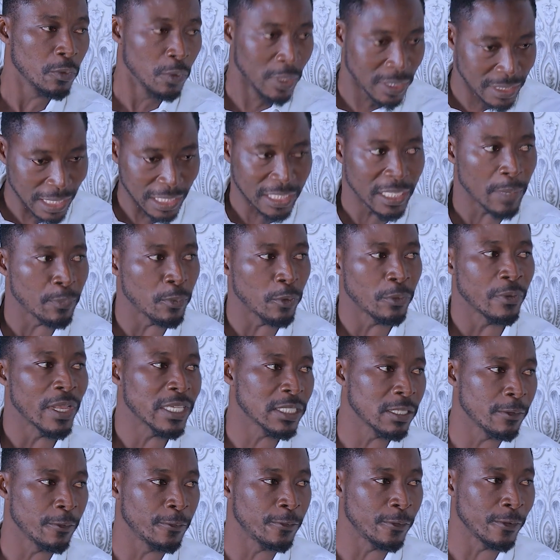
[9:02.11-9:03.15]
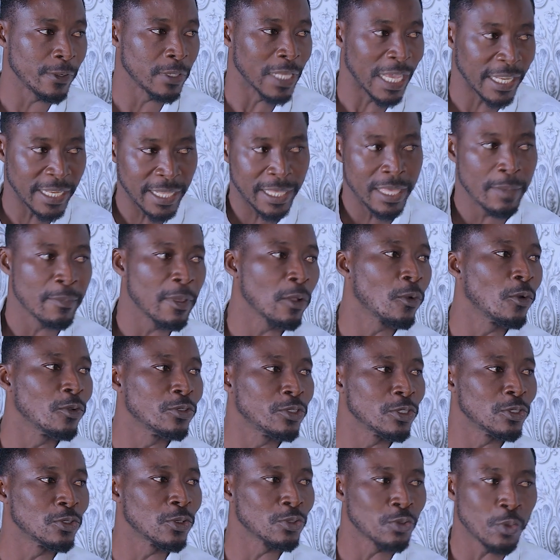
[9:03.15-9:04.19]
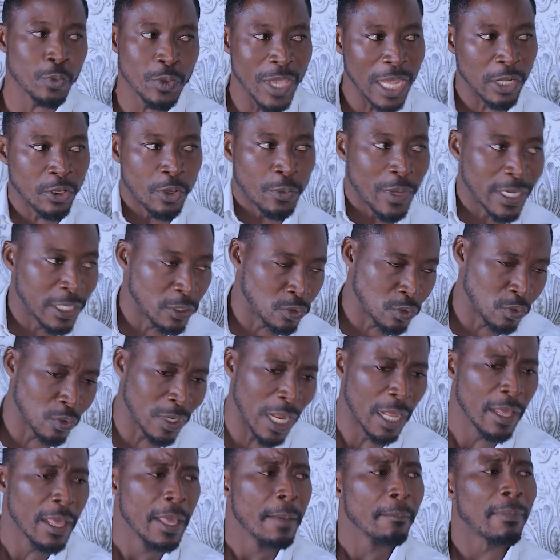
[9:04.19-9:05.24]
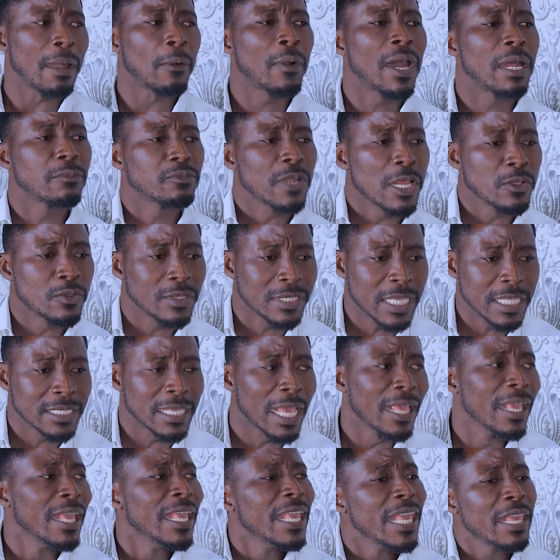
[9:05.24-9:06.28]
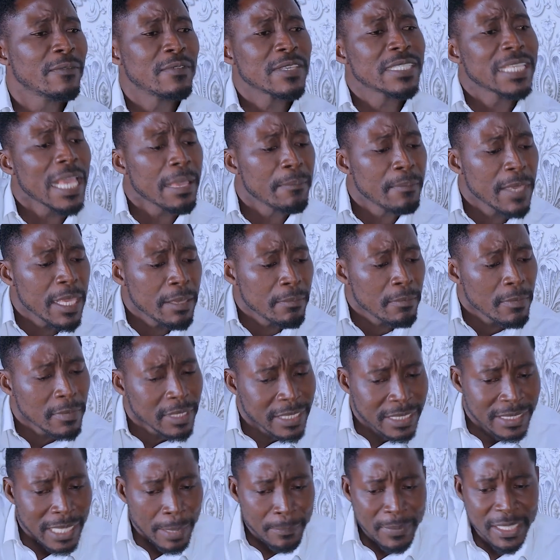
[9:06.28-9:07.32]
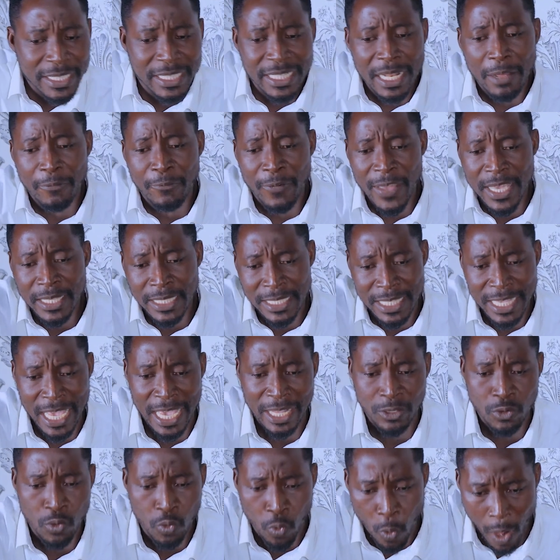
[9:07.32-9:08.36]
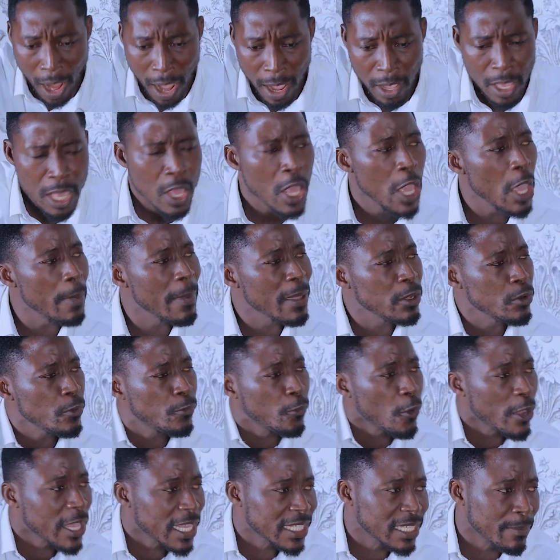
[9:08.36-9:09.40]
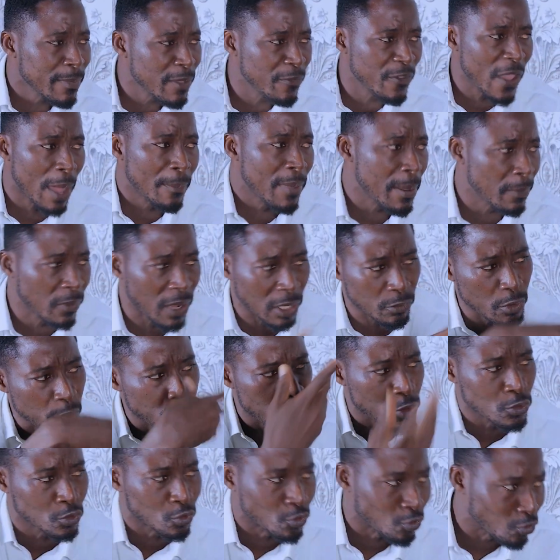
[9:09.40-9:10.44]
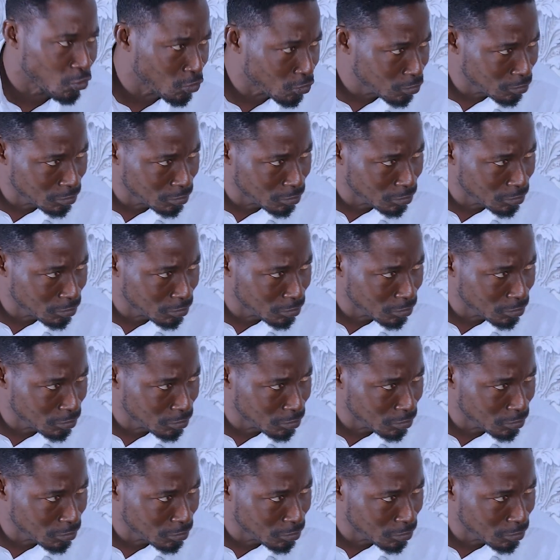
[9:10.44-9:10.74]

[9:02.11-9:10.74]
We start the progressive free, and it came and continue. So we are not ready to do it. But what I'm trying to say is, if you say, mean disability, not first year, I do qua, if you do 4 years, if you are going to be in school.